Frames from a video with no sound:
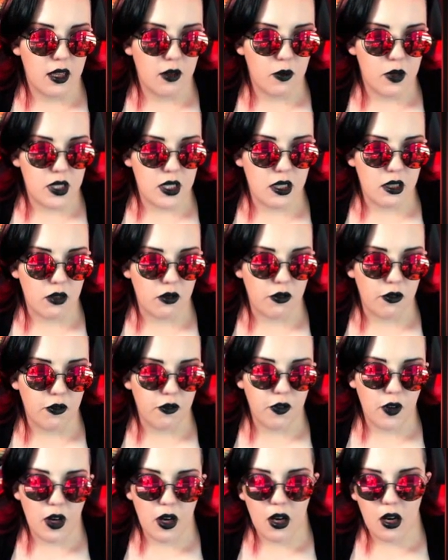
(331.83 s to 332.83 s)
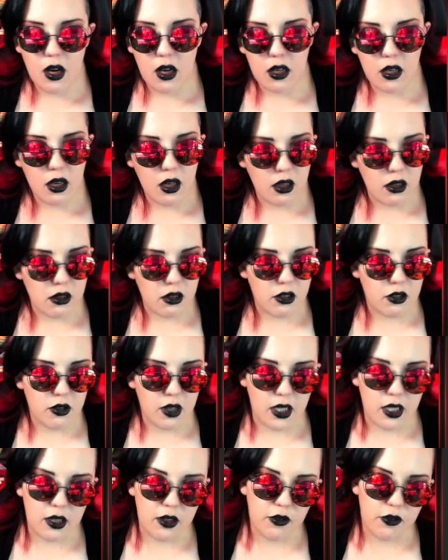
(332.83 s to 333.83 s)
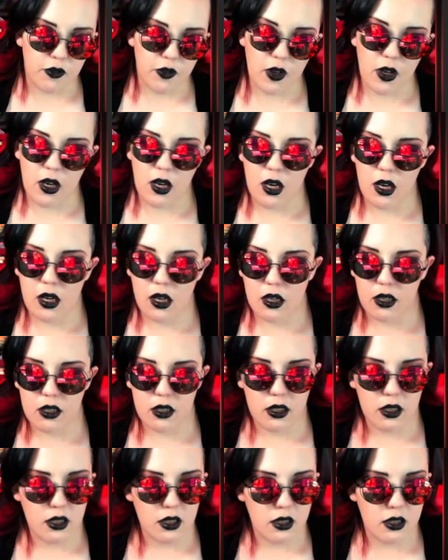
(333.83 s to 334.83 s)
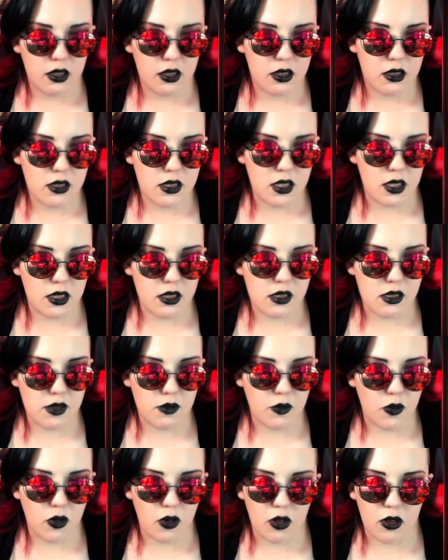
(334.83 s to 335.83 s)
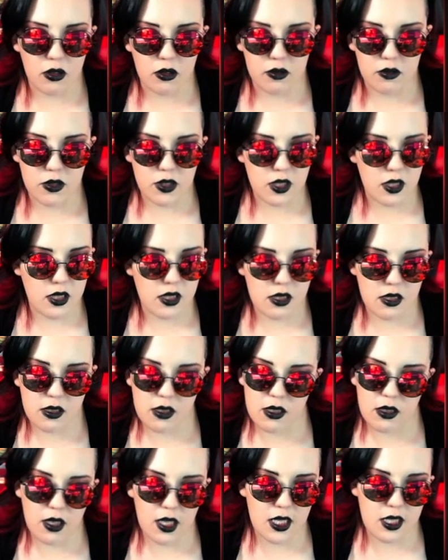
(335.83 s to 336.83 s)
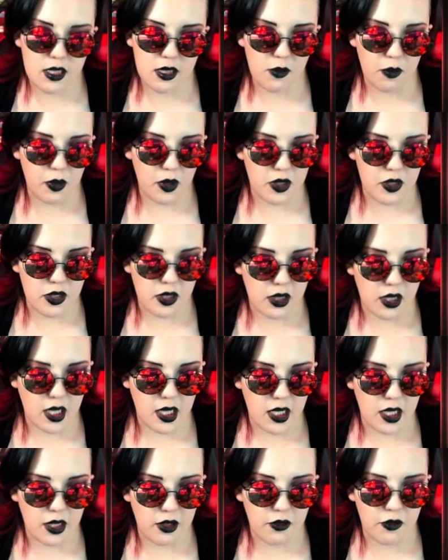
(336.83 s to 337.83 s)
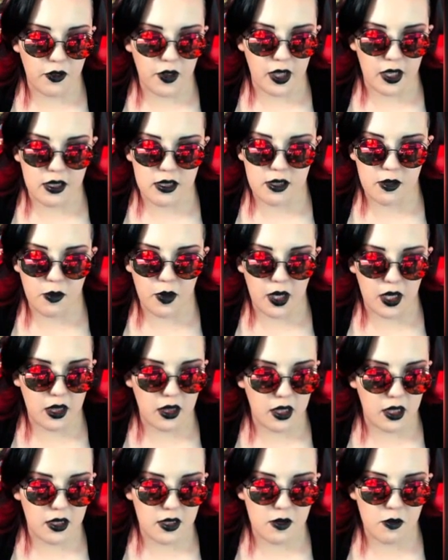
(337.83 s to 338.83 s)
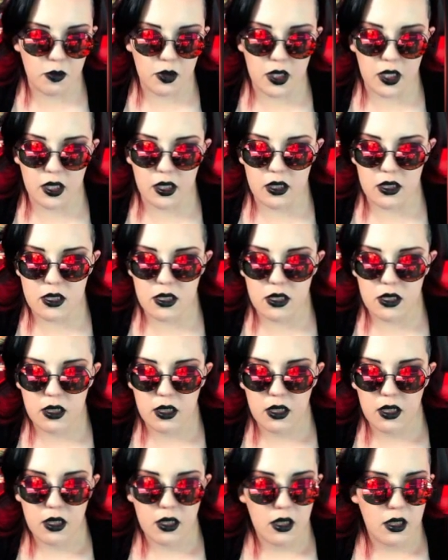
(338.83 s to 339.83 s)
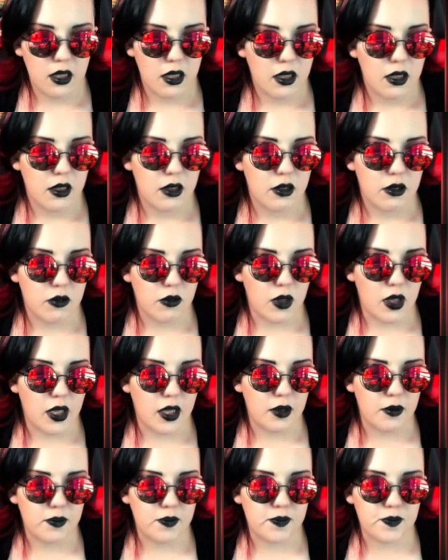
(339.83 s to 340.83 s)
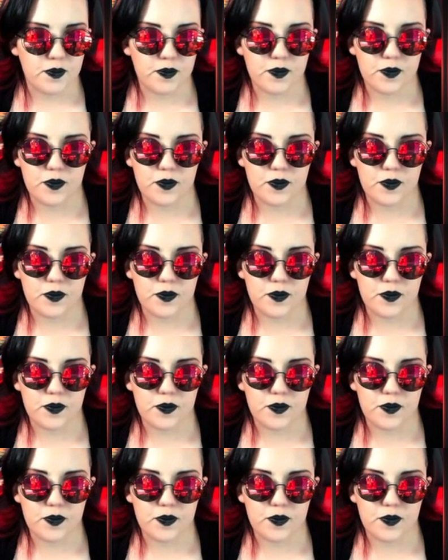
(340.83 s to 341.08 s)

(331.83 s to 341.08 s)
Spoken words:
And then we did a little fog, color corrected the fog, did some more, just, it's a bunch of lighting effects to make things blend, right?